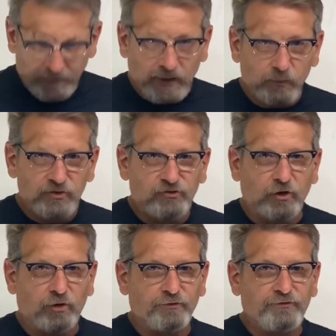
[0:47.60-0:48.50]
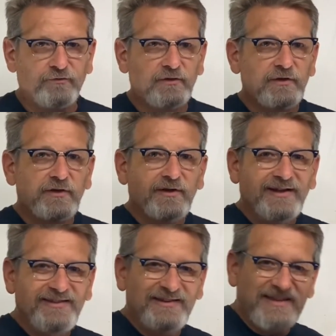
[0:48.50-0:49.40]
my results?
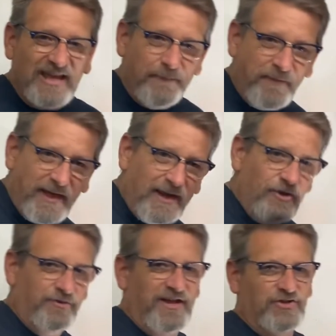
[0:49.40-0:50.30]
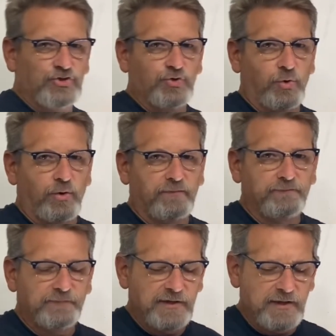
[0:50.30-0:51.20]
And then keep that in your desk drawer.
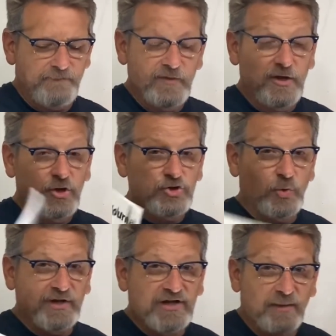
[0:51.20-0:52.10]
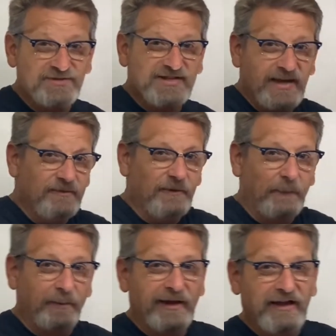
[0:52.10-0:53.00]
Okay, so when it comes time to
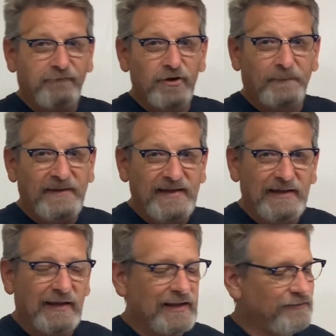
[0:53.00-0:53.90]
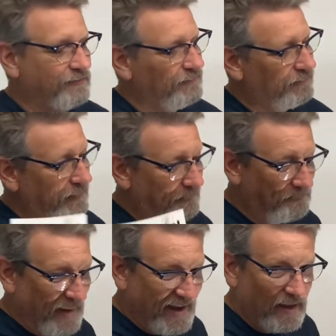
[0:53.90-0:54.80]
apply for your PE license,
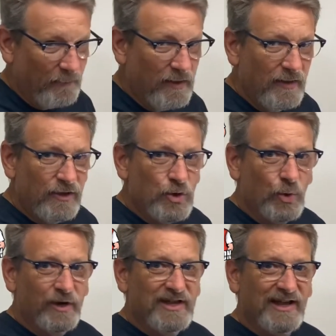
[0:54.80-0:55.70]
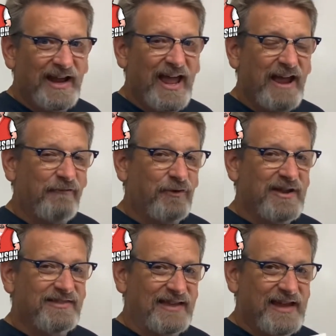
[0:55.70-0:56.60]
bam, you already got
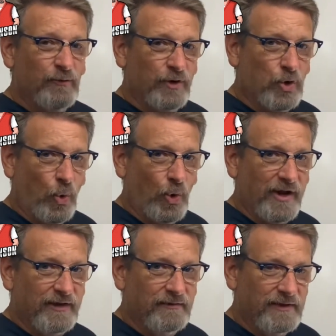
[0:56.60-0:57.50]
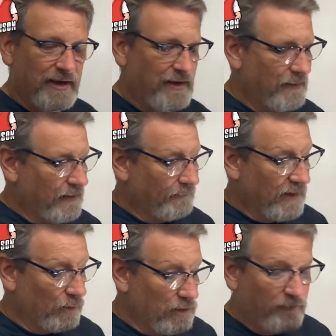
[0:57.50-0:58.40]
everything recorded. Okay,
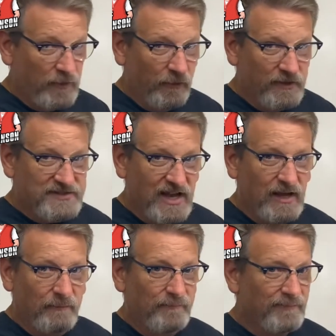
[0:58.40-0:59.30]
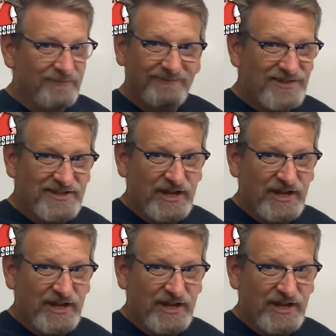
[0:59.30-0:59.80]
now when you fill this up, just